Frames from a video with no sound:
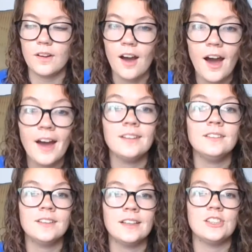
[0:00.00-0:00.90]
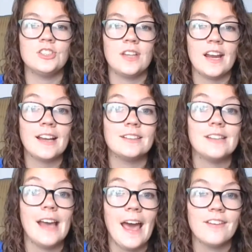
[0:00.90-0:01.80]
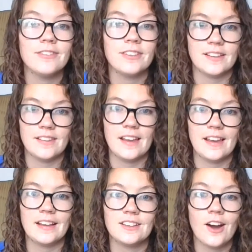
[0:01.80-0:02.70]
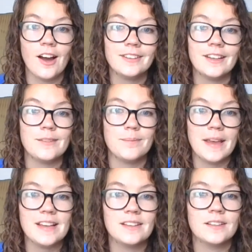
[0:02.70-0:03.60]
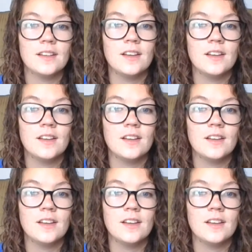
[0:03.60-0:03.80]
God can change everything, and God can make